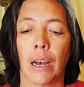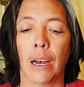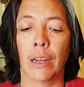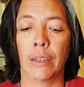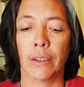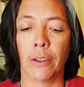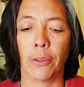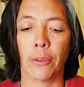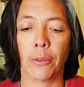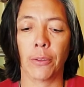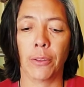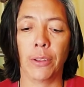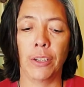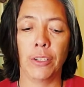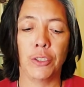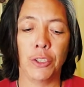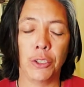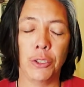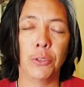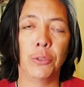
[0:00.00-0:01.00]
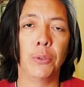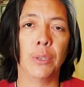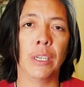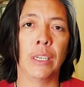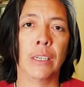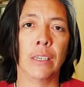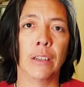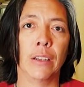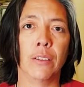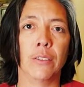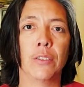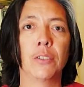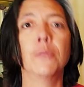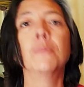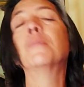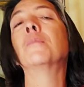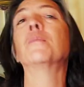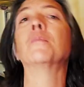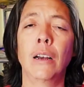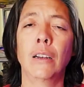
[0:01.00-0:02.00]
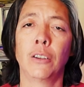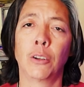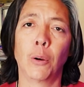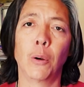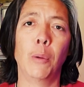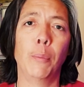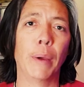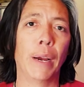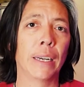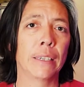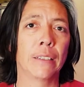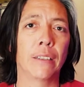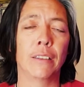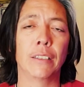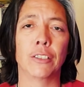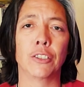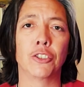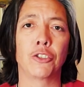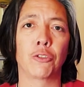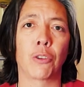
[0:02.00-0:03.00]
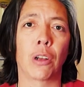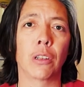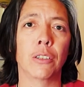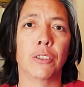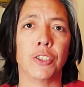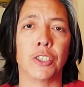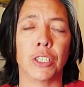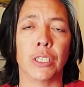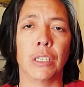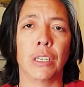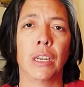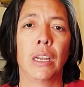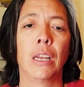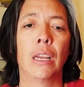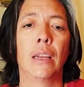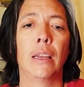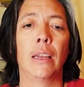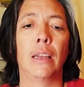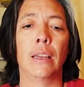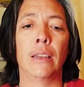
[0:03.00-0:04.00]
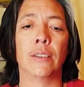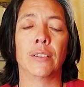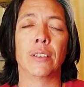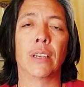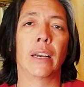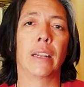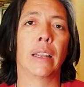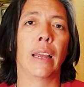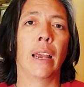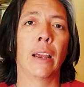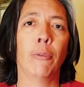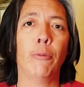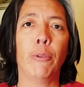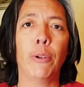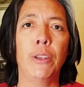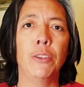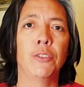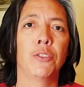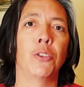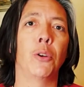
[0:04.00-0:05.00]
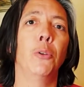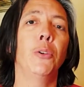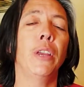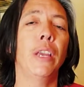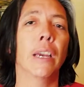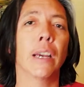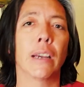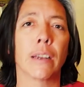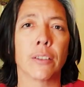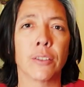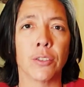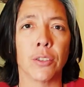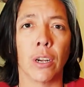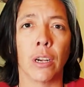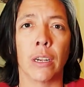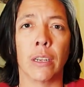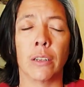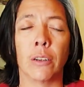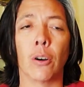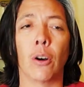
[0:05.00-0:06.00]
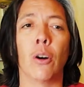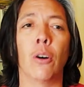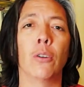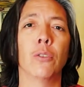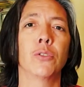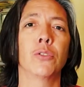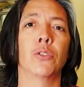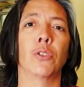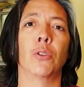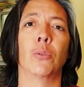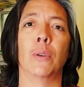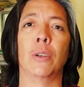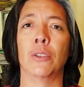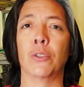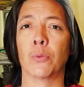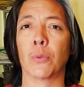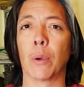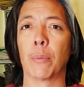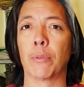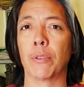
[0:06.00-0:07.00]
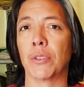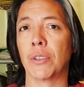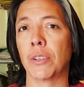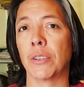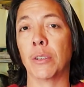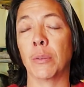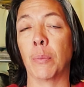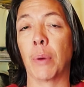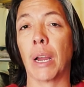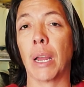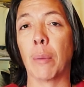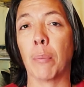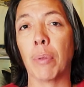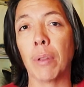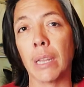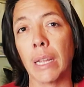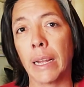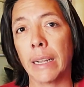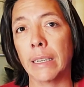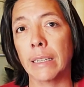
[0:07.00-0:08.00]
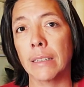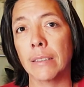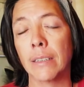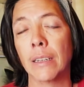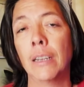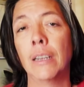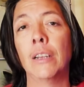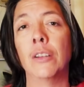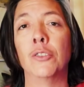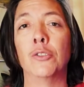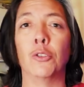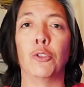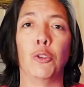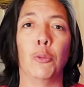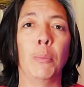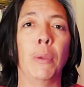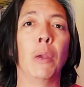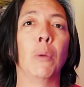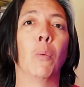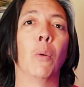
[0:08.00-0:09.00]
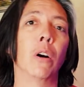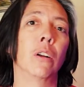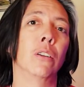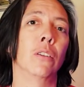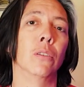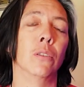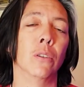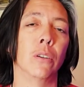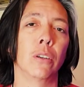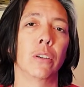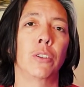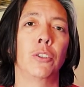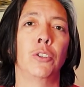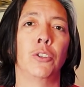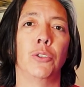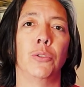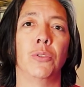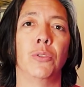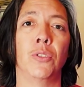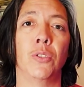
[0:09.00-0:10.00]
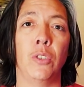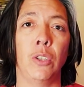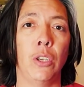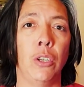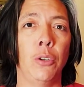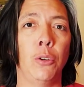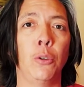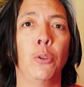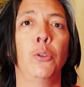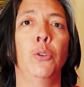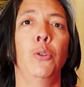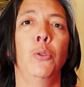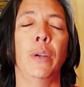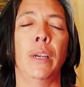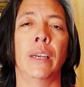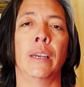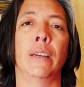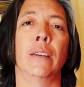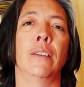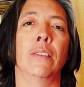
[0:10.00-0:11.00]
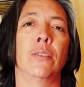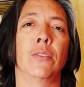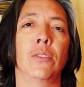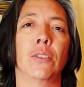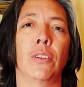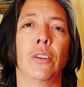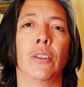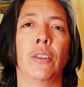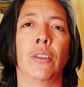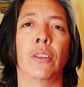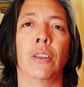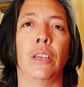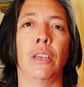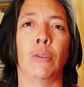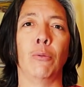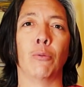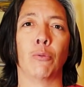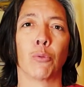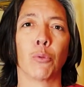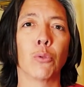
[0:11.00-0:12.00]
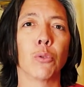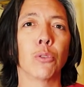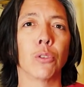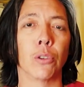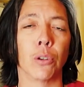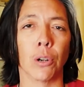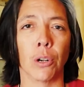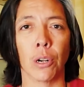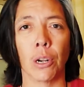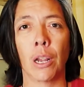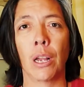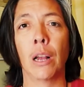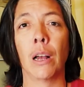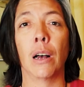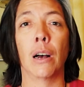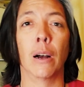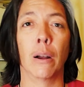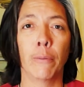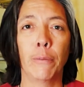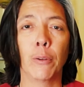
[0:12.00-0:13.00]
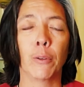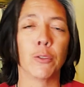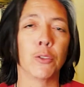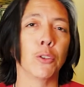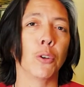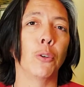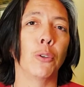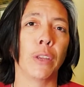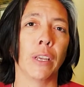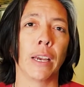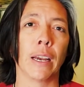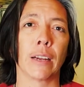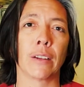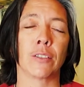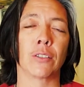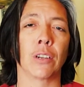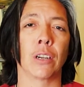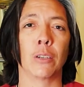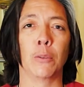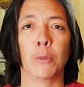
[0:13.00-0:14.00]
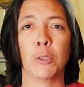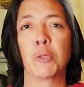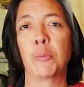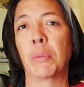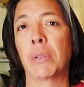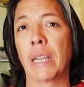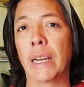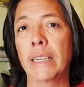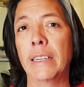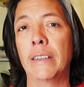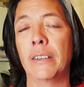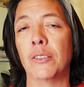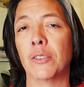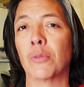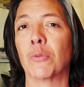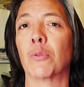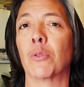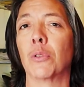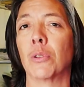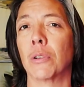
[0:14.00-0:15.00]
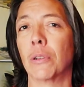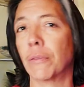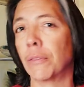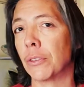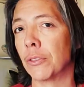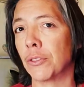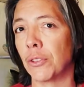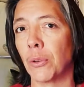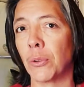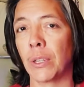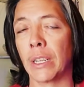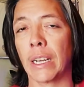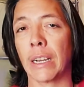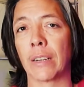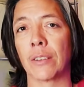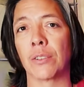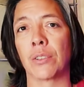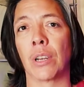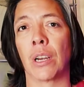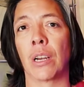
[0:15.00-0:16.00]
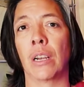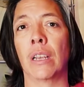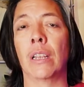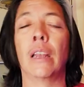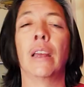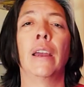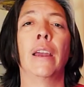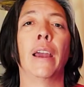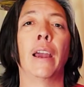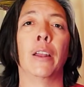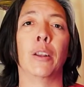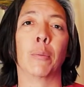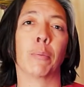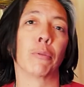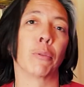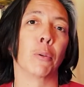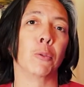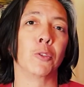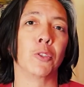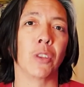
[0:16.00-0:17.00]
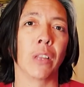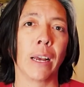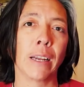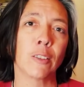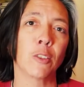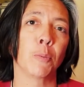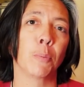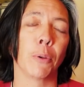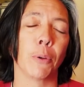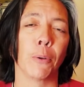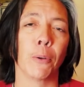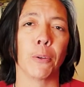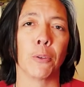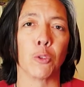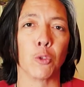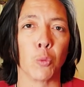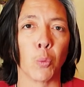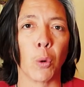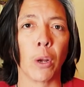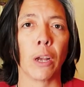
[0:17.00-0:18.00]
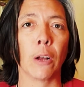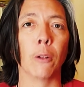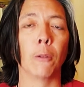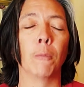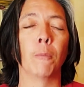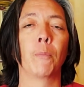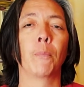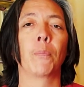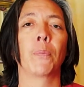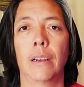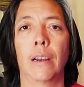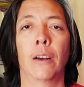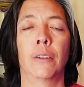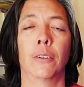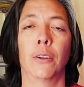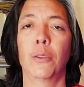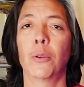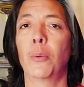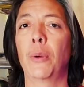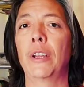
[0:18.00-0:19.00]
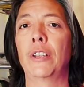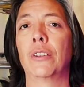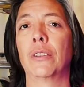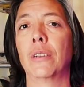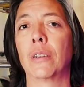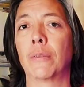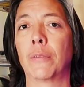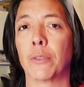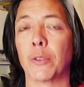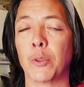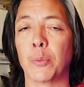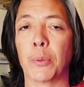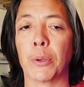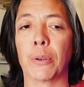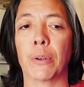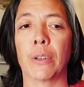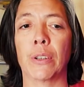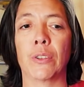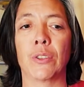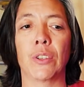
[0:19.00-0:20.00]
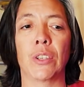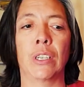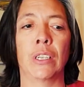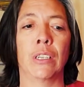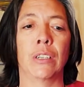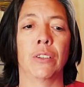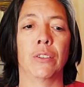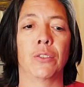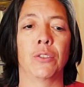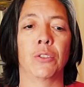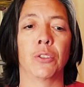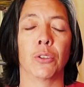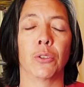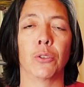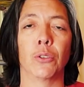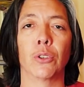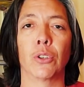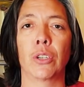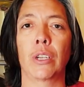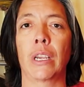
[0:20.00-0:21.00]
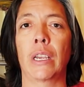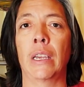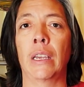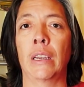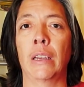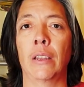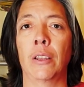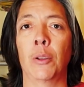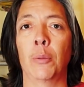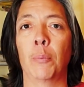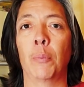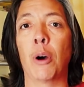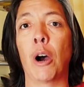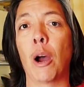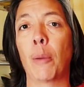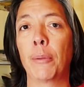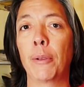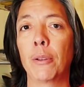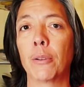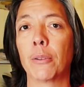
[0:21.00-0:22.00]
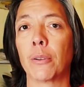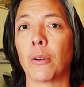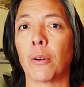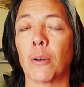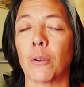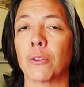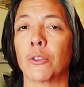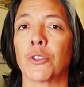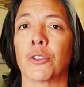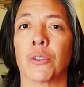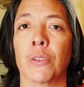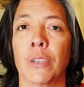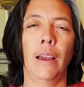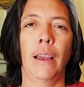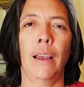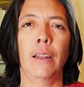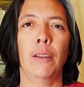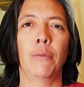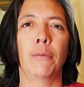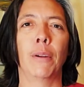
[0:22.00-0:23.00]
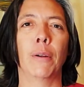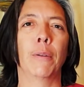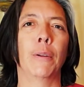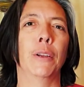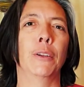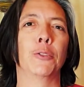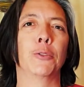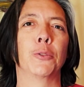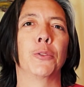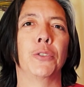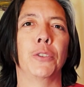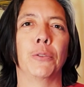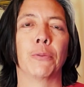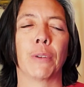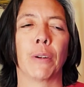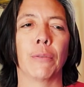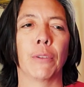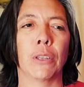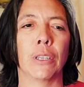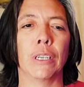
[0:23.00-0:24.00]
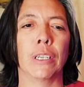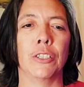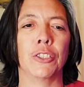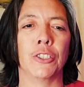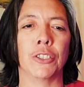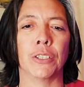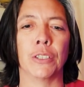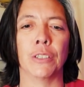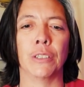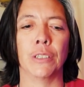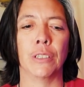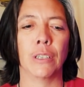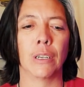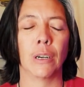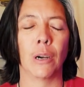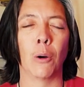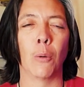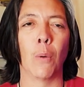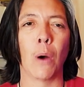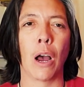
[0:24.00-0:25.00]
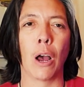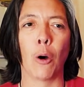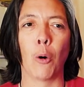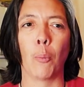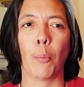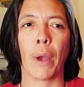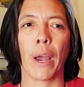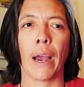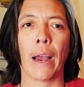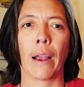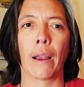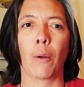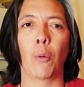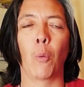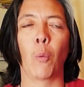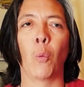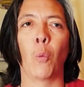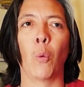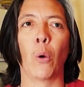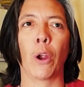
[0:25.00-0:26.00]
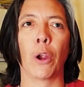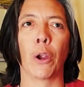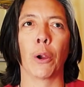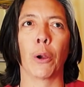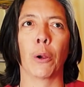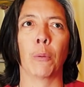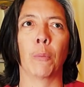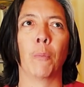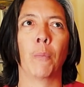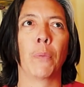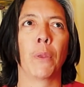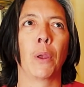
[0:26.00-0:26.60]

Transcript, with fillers: Another thing too is, going back to the astrology, is that every zodiac sign also is represented by a planet. So you may want to look to see who is the ruler of your zodiac sign, which planet is a ruler of your zodiac sign, and approach that spirit as well. Another way to look for spirits is to look in popular culture. I had a very interesting revelation a while back where